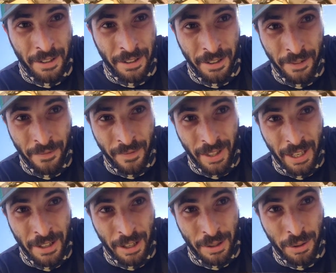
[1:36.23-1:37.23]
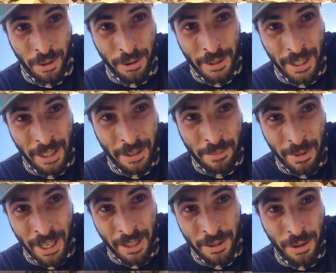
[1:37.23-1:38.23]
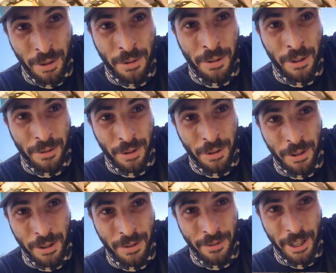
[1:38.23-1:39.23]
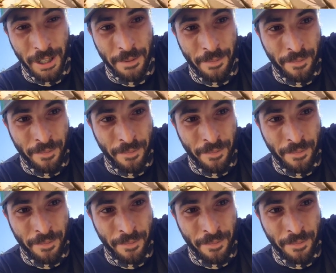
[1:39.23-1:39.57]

and then I screw it in, making sure not to cross thread it.